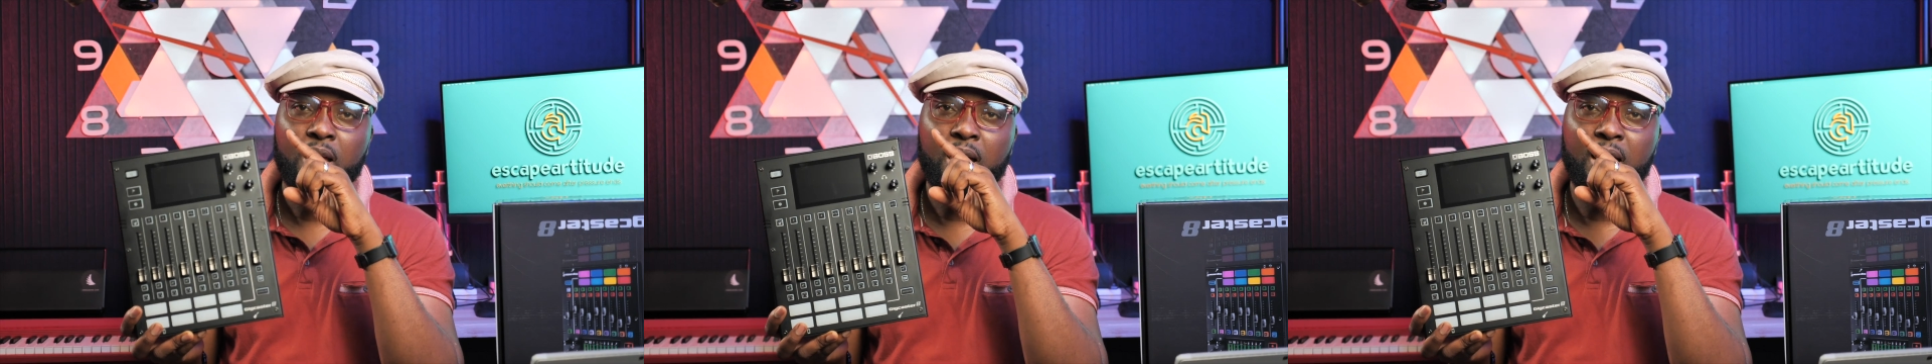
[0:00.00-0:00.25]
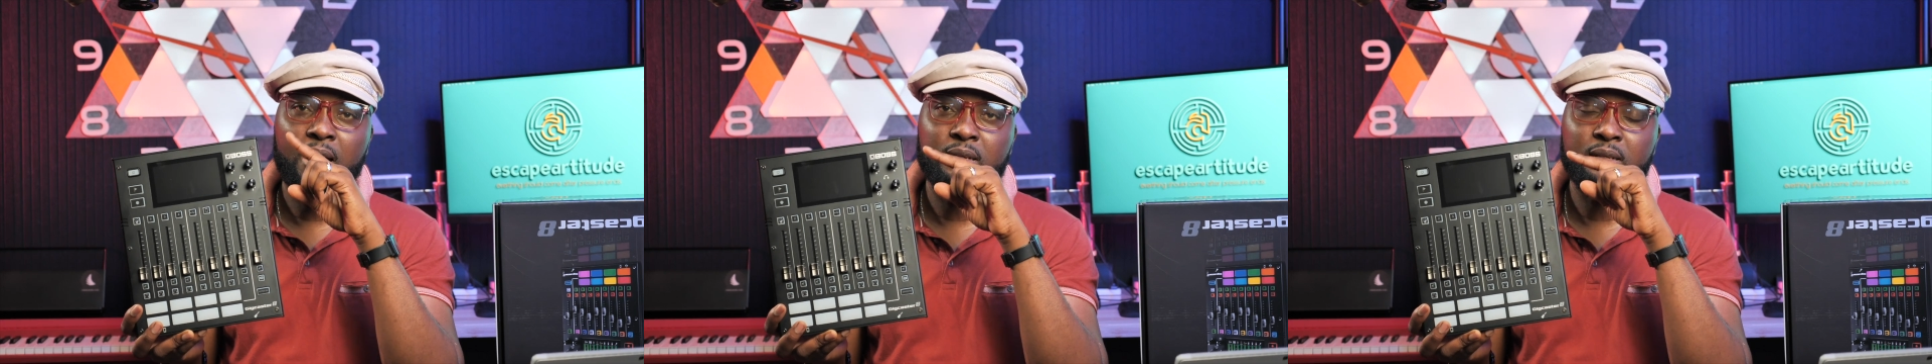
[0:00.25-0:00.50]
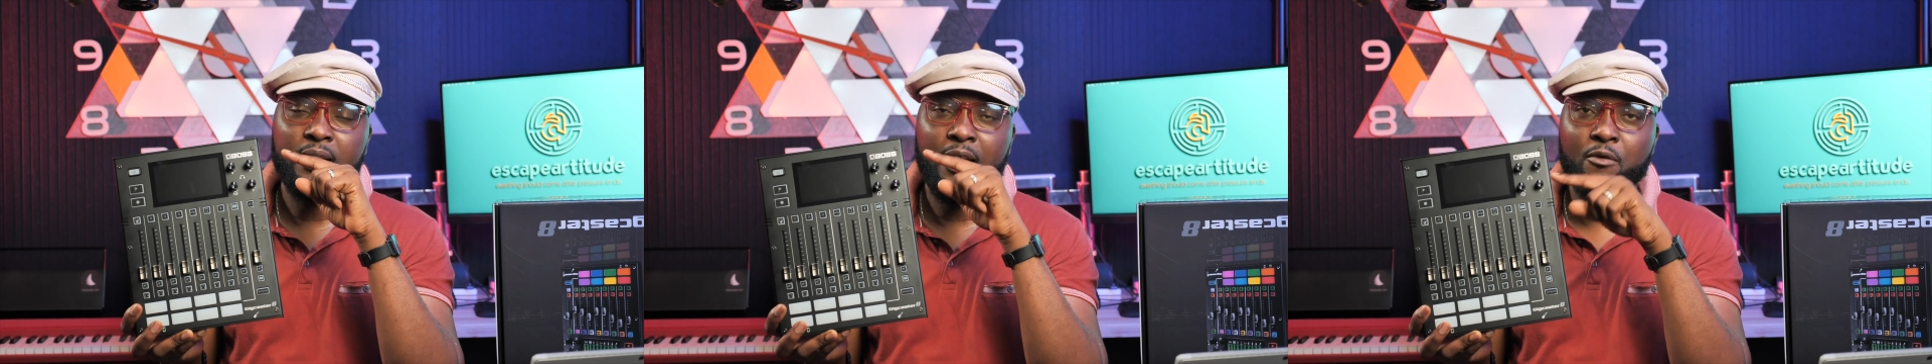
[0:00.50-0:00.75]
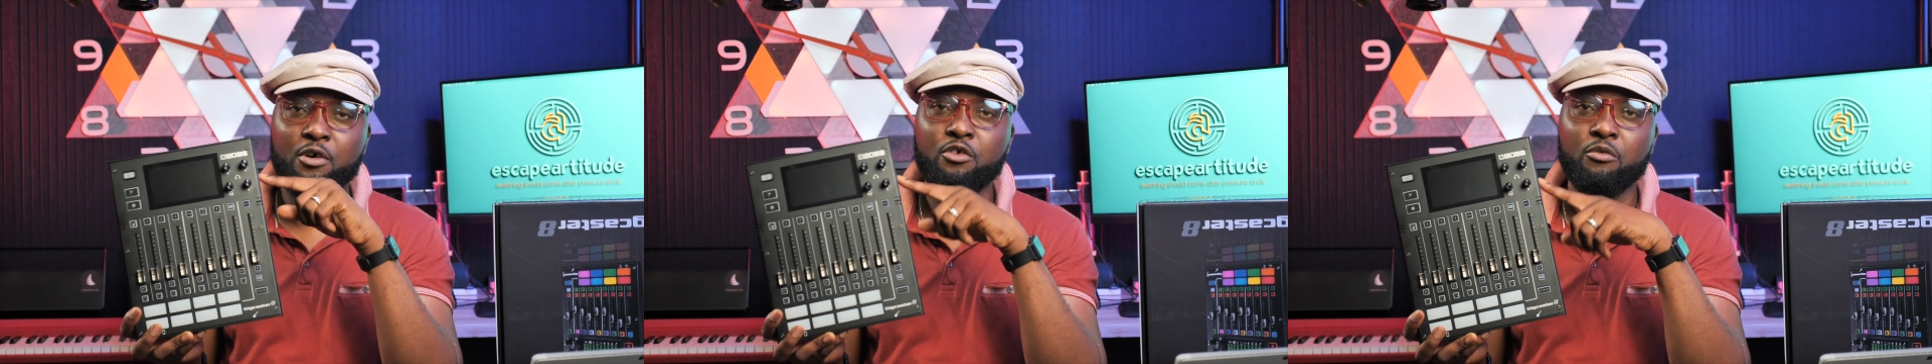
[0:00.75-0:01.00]
And I
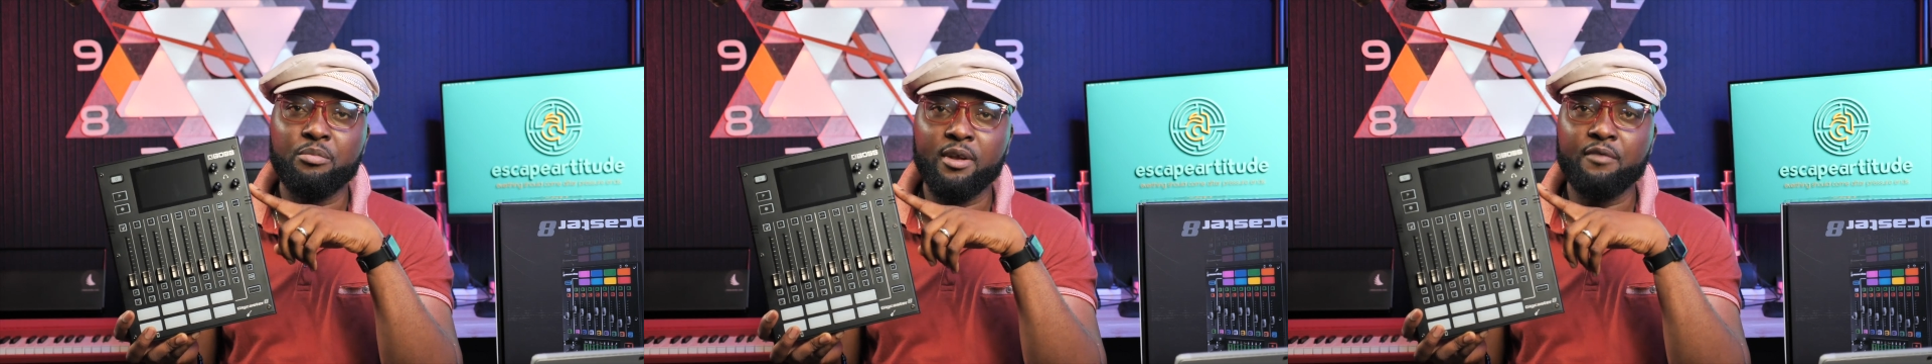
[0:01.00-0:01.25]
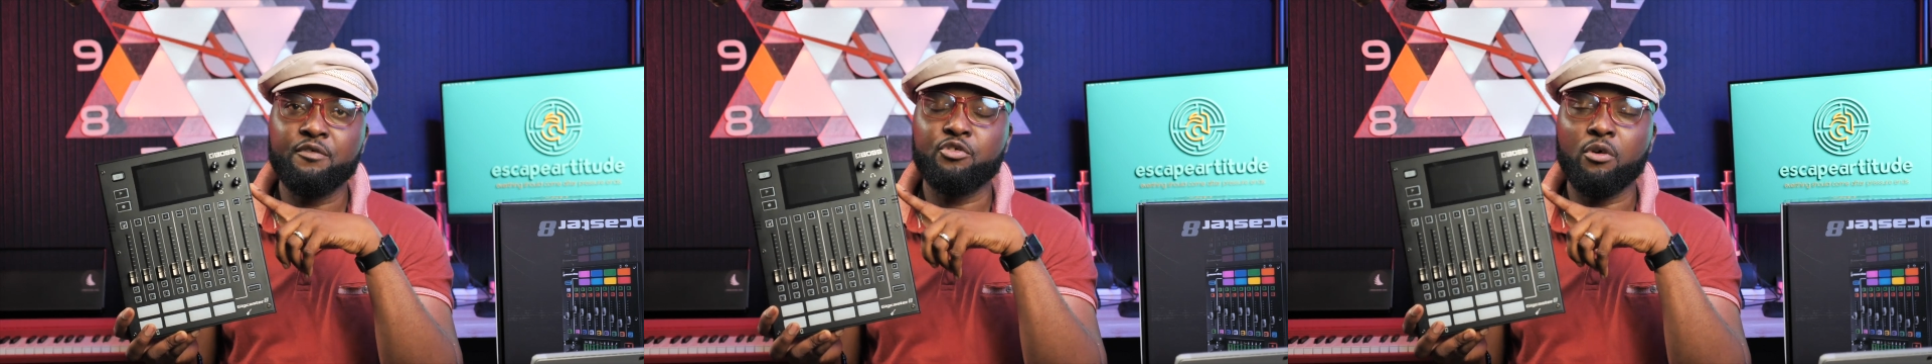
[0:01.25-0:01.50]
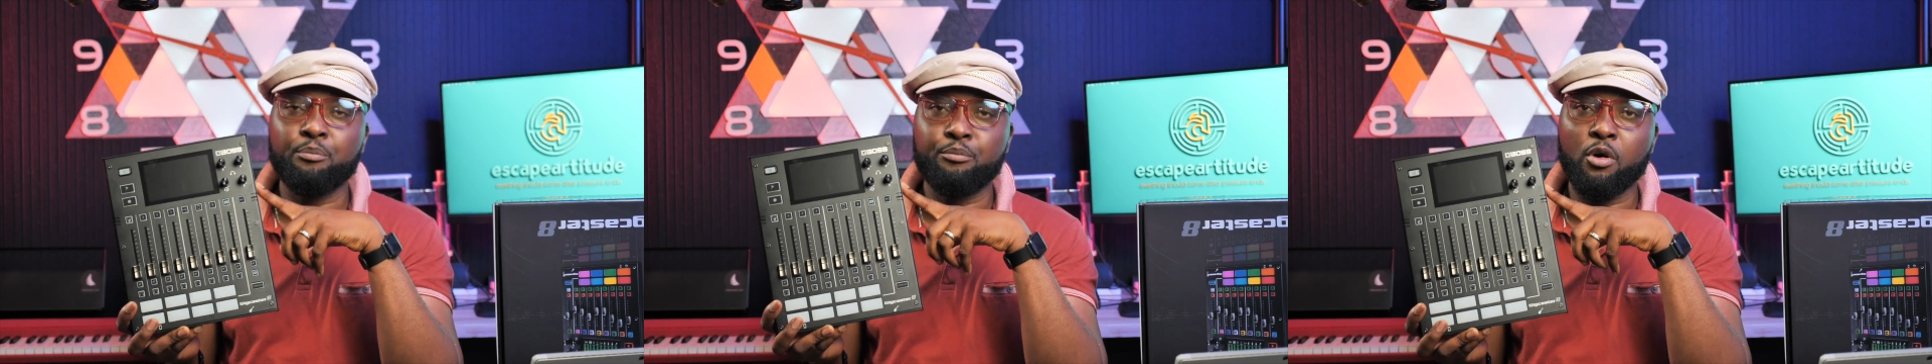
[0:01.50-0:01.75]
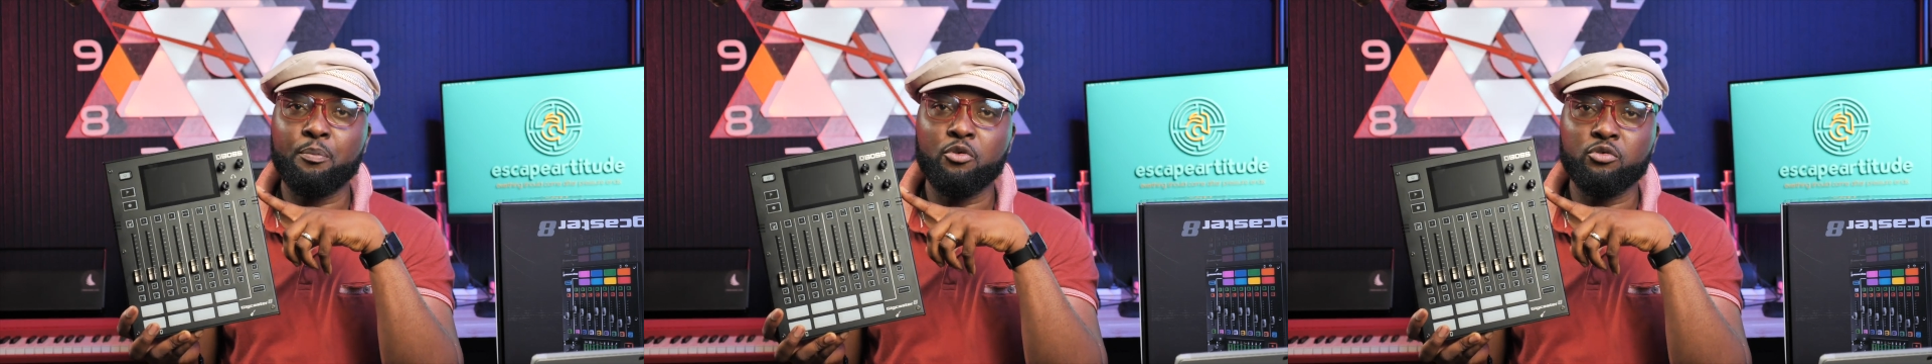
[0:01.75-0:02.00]
want to believe it's on
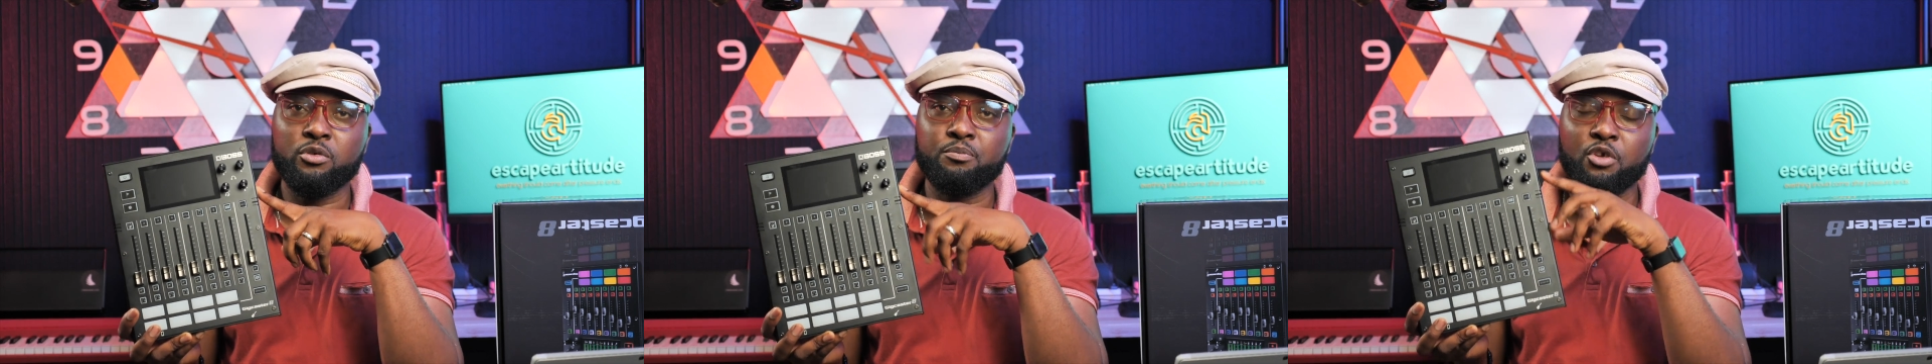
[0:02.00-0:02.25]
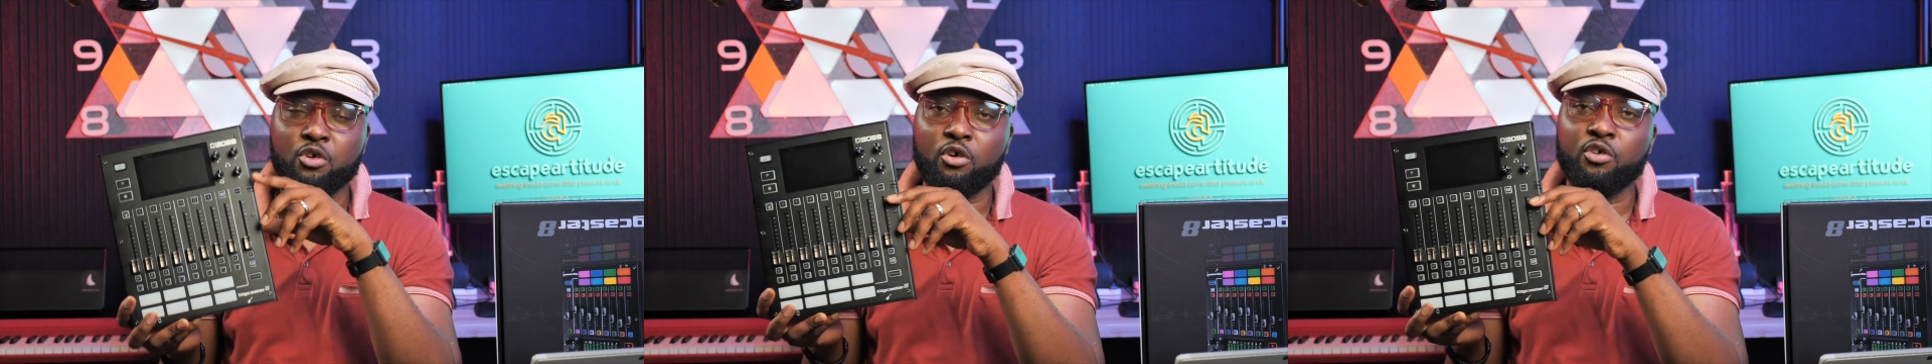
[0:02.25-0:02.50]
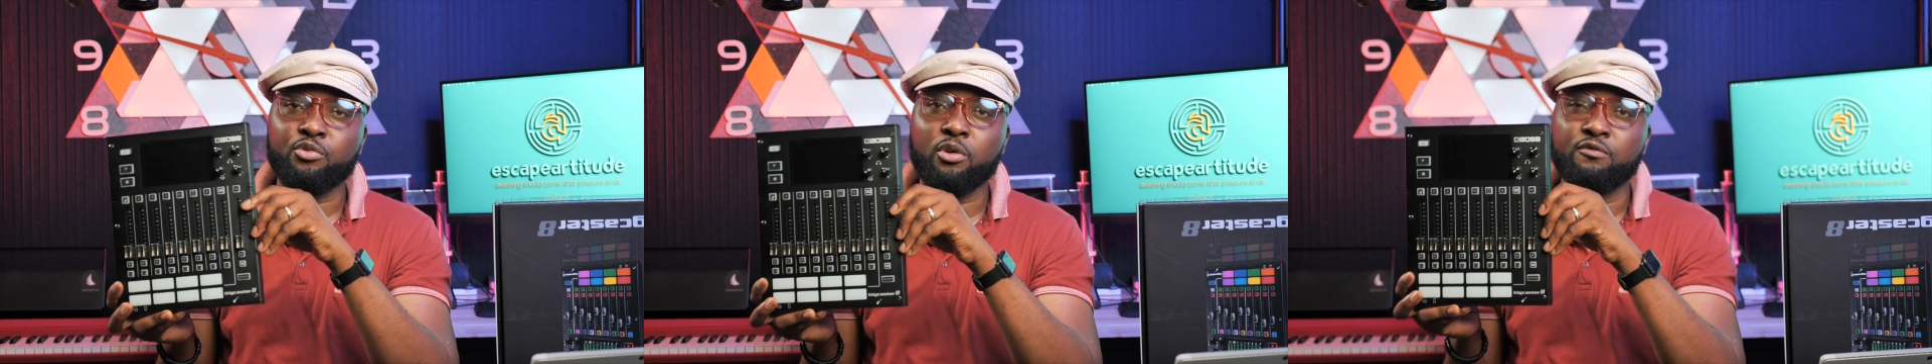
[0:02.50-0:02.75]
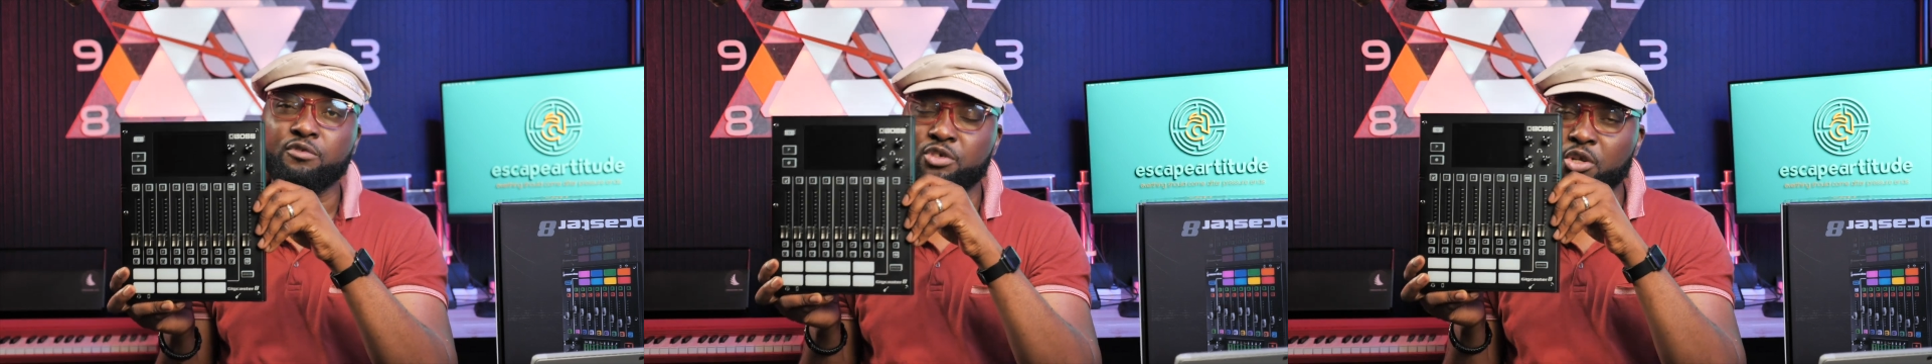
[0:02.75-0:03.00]
purpose because
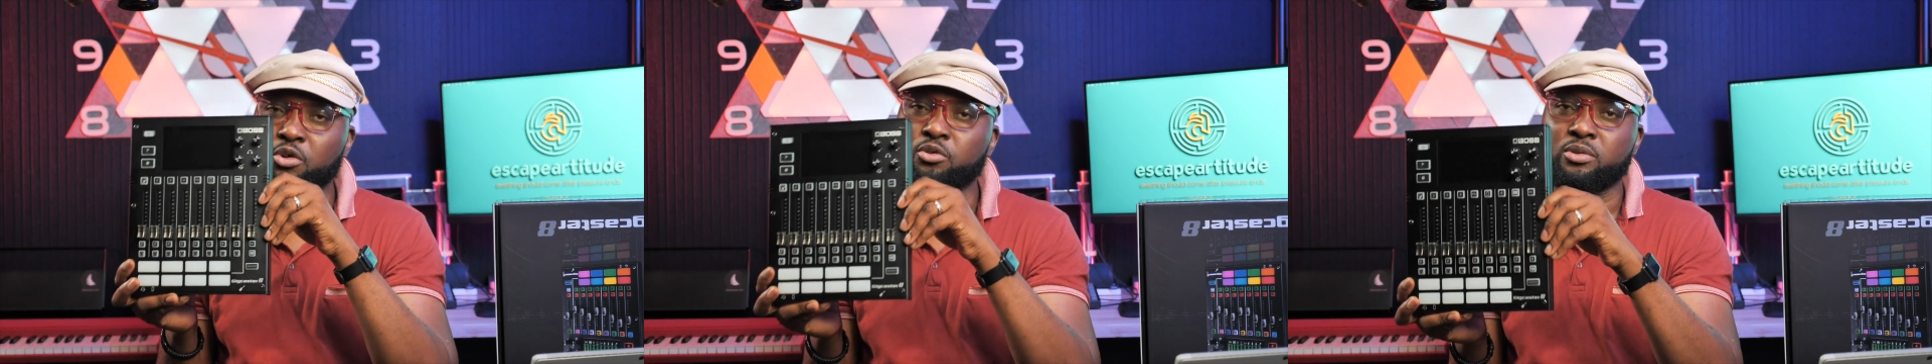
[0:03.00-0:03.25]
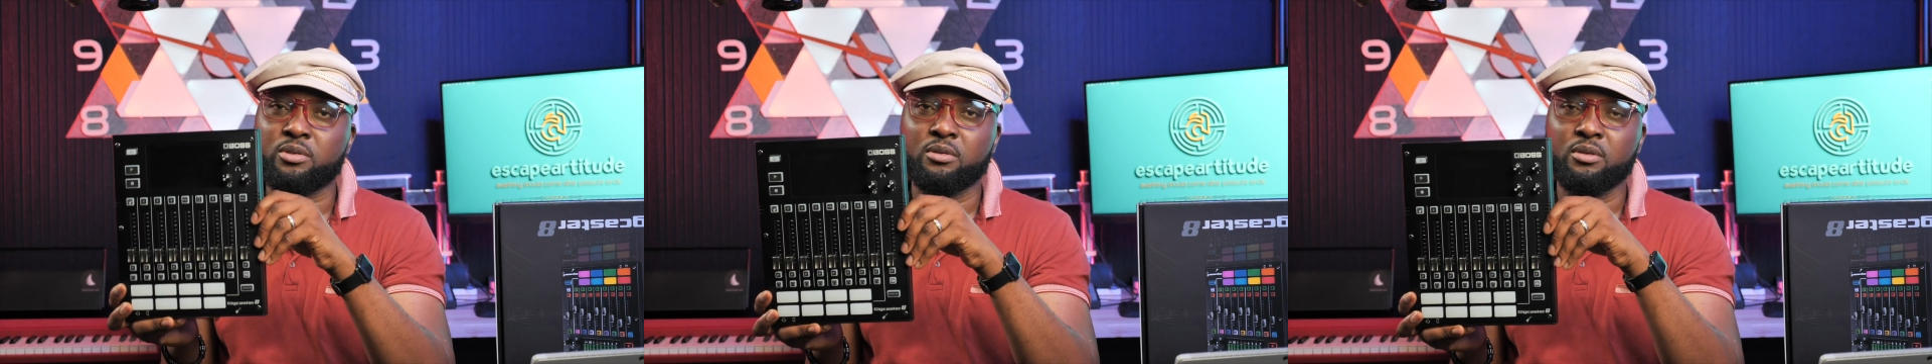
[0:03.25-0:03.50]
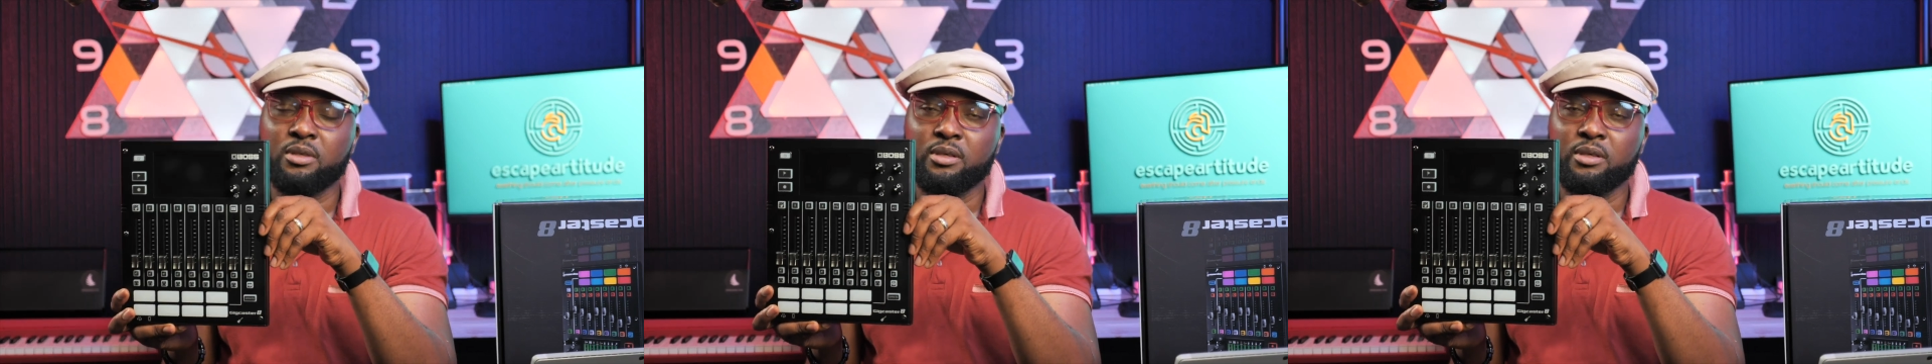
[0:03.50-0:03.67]
of those